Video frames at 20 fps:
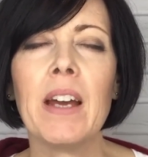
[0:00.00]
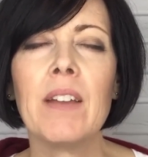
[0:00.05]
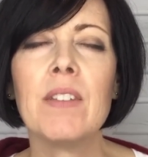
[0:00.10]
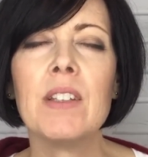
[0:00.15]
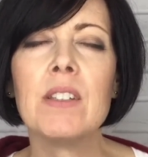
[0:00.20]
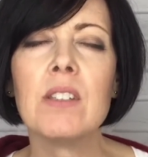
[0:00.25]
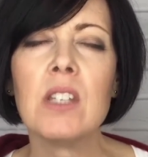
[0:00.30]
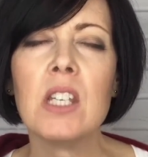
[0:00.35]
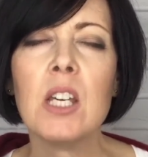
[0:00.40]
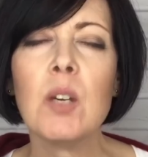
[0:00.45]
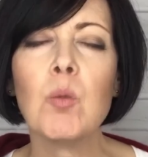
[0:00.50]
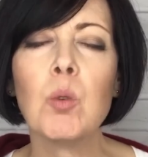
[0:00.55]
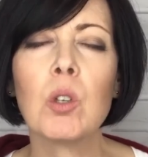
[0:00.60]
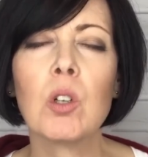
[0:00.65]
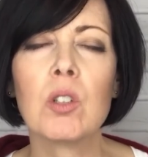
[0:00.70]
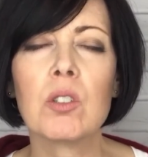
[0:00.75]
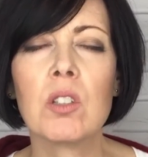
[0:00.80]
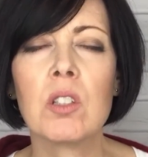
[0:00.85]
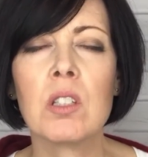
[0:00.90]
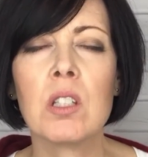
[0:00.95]
And this
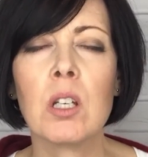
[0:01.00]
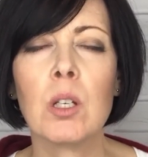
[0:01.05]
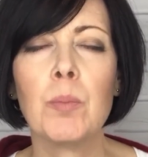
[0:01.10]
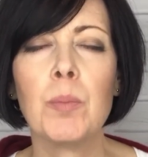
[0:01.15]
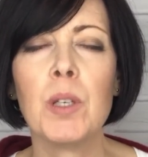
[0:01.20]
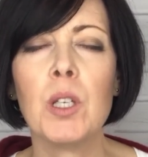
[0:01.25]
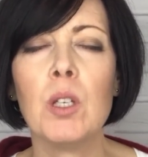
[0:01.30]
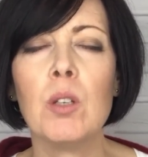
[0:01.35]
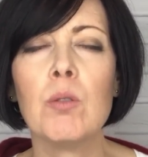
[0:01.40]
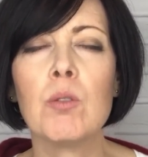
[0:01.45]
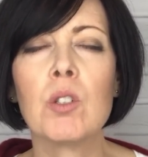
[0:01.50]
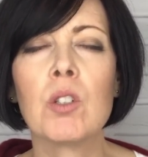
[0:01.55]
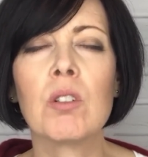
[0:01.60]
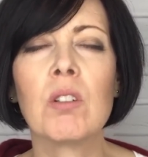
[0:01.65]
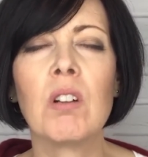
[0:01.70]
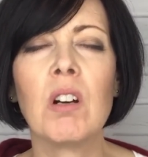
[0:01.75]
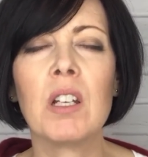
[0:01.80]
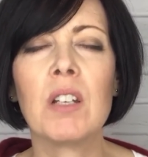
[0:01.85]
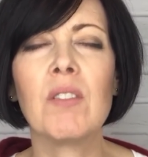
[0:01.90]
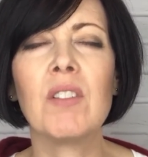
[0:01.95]
equinox is helping you
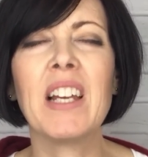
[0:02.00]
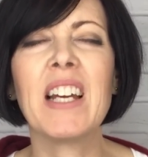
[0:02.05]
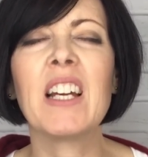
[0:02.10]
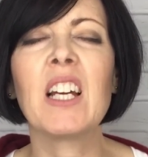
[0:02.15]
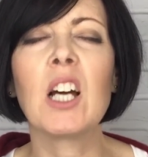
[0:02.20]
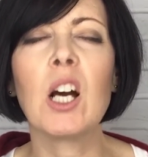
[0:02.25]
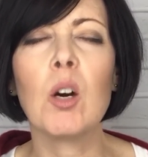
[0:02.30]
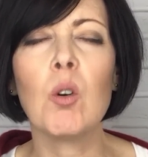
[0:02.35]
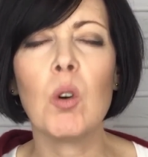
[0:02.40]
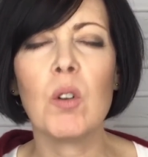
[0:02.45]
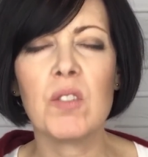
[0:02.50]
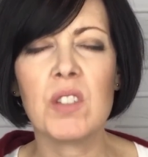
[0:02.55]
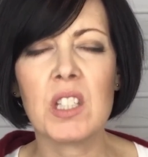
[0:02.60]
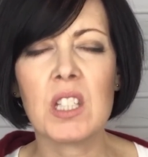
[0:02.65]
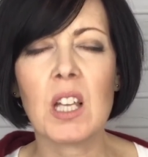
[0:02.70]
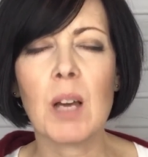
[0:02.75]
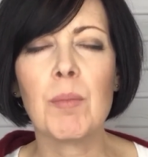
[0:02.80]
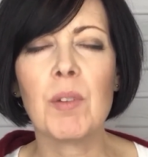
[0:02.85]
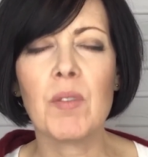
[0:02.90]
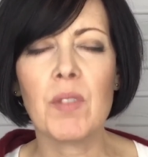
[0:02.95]
to kind of let go of
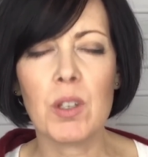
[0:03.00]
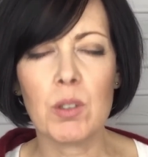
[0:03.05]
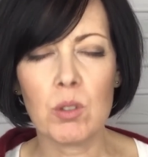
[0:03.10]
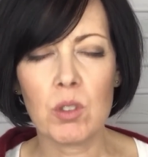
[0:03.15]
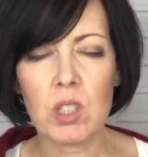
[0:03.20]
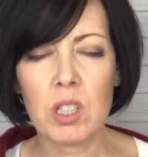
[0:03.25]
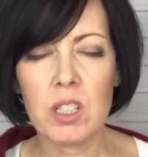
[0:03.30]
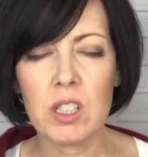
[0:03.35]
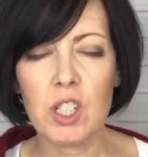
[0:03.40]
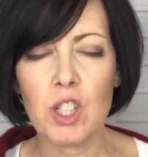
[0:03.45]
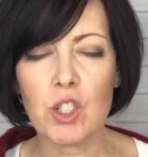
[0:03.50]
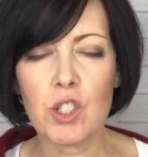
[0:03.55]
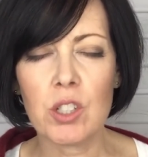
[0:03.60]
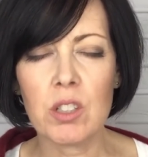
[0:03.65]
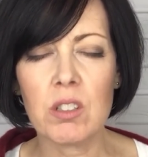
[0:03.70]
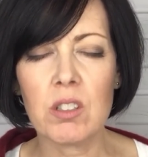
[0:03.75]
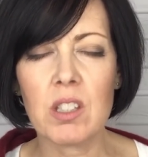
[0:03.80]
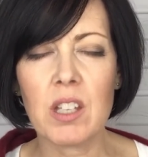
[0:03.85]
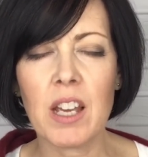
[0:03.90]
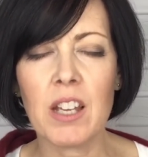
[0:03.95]
some of those
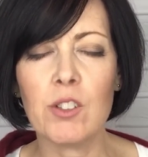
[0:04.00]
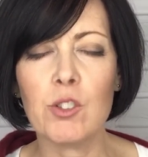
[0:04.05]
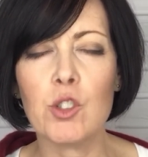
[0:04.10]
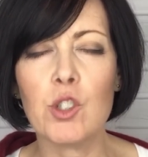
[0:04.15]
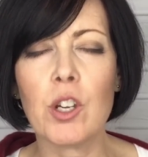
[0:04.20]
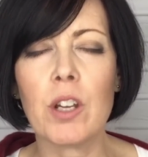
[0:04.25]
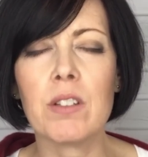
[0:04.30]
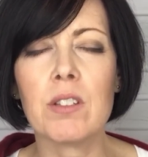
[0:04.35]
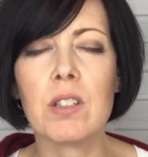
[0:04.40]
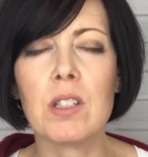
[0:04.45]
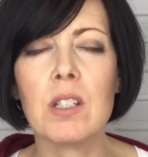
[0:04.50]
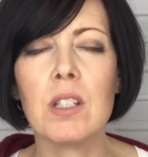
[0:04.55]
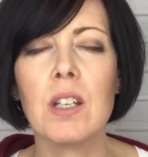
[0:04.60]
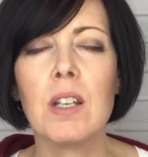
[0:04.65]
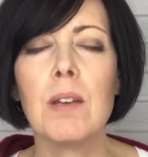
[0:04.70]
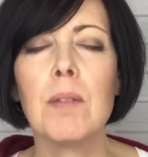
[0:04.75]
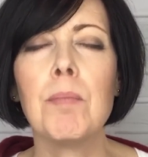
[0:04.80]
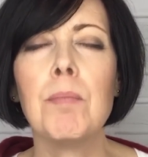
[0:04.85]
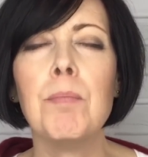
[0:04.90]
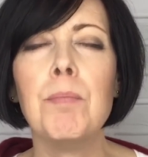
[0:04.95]
conditions and just